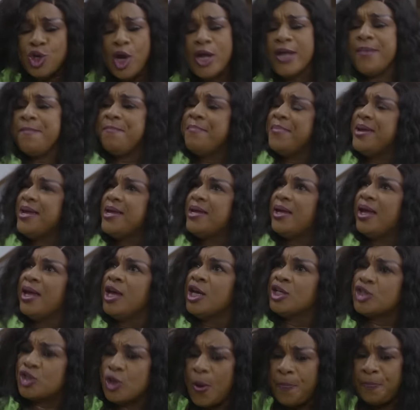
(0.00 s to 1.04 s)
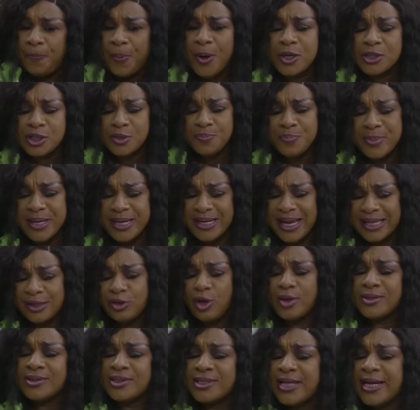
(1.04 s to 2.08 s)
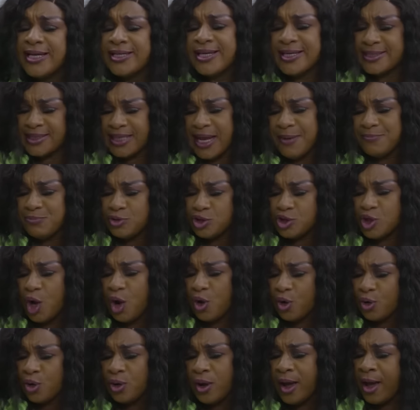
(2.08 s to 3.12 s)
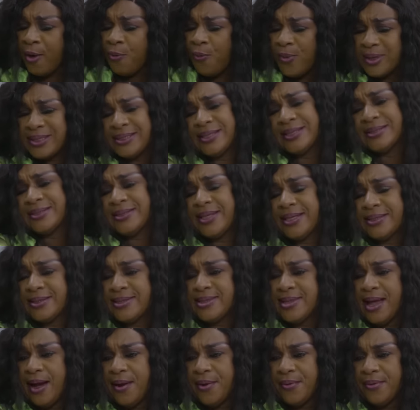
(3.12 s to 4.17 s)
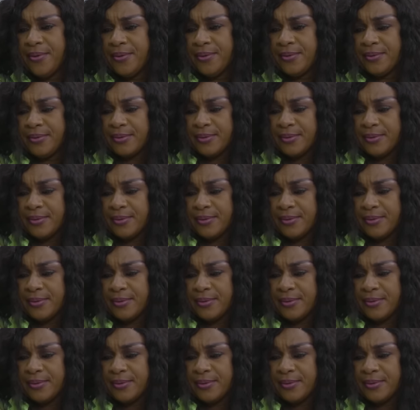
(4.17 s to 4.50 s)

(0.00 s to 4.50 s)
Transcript: join me. Support me. Let us sing the same song. What is it now?